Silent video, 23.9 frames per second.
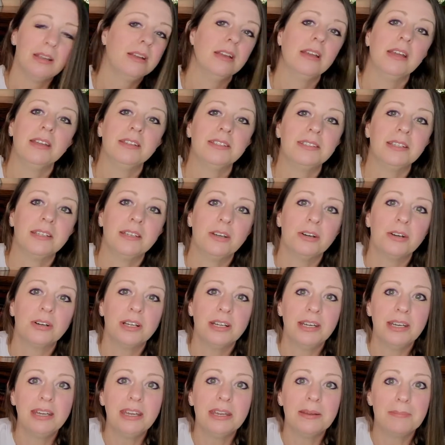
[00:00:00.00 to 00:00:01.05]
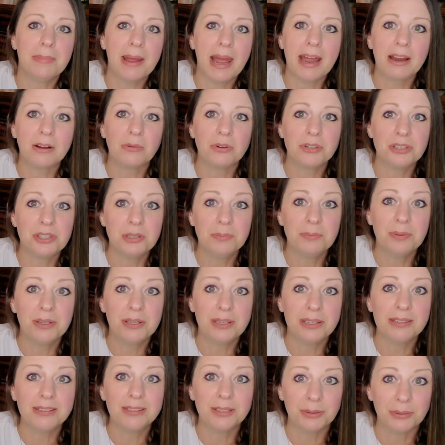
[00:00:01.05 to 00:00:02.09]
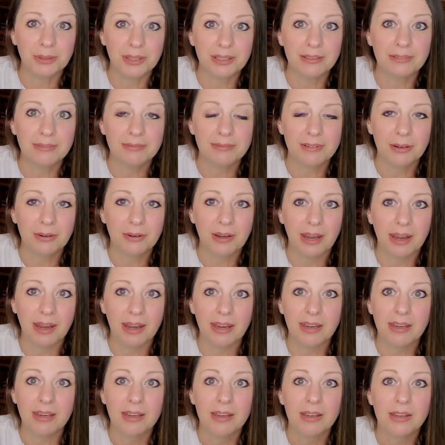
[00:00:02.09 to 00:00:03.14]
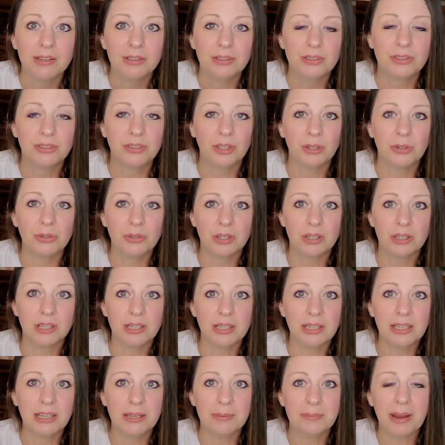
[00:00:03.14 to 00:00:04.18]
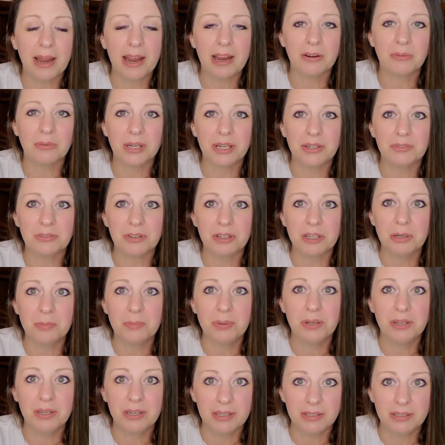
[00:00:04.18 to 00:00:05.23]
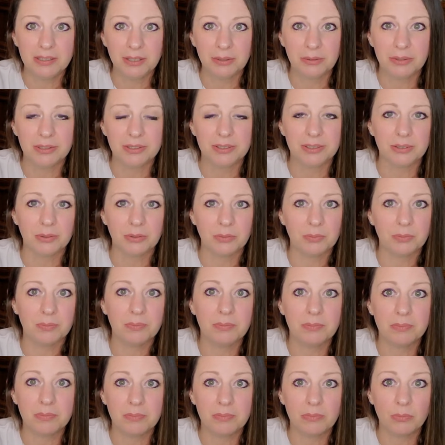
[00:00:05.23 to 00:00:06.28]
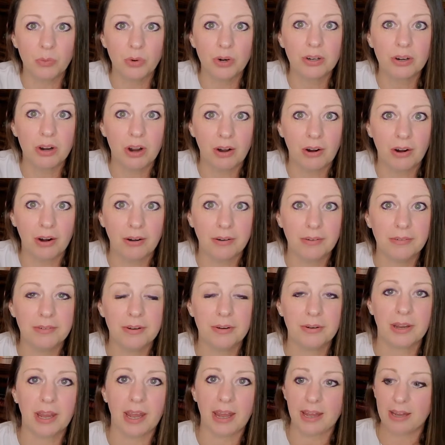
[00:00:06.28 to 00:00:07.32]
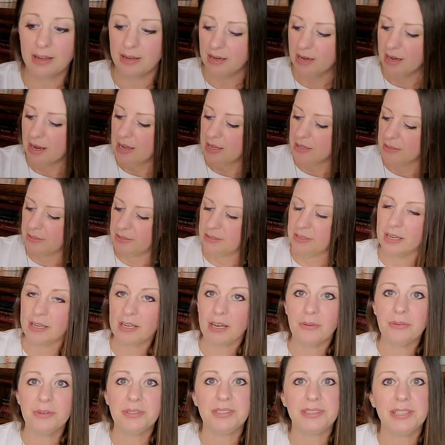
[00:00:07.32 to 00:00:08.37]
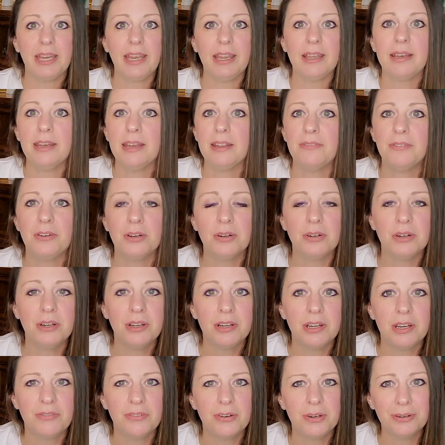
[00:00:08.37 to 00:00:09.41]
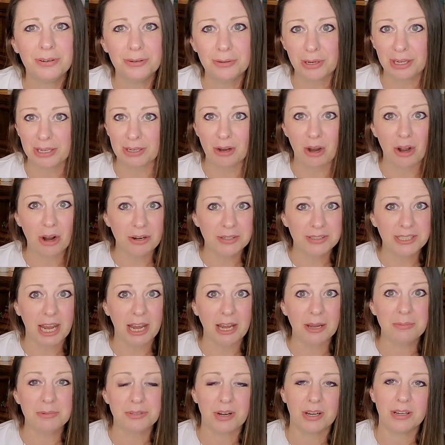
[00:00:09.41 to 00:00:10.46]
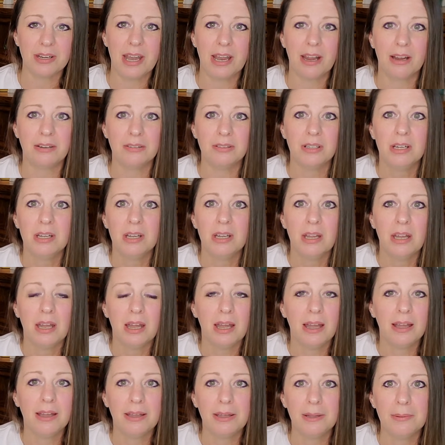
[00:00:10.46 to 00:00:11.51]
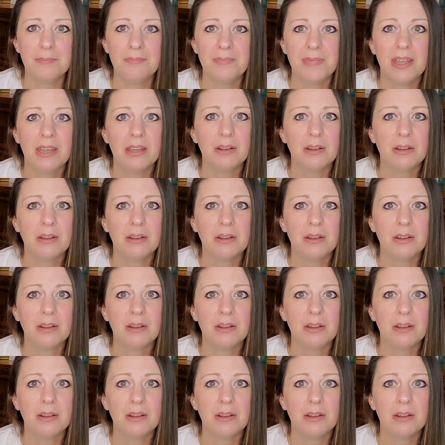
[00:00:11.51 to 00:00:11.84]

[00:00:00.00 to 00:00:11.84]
is you're going to get back what you put into it. Okay. So you're going to get back whatever you put into it. So work hard. Okay. And like I was saying, if you're on, if you're on like hard times right now, um,